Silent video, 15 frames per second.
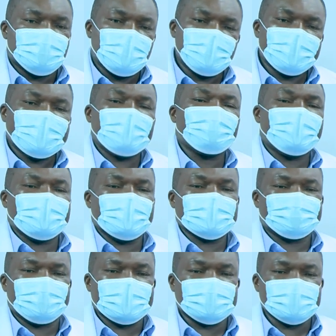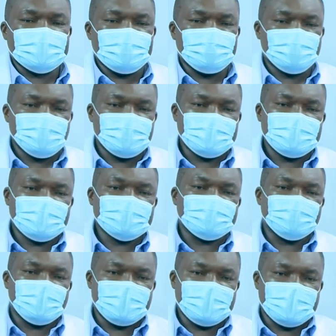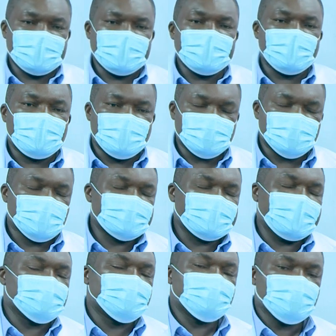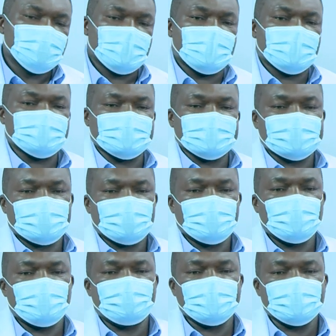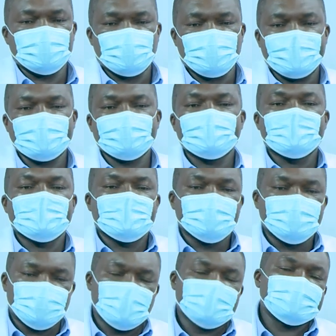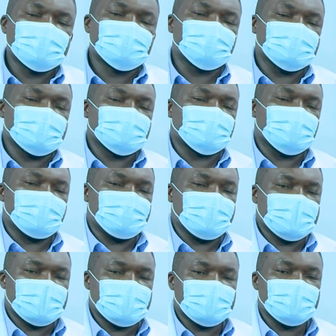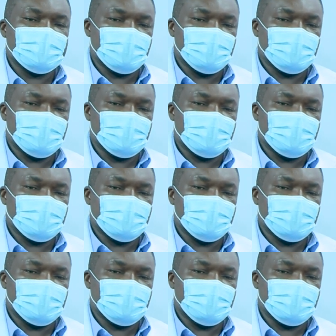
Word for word: But we have an expert in the building this morning, a consultant urologist, who will be doing justice to this topic.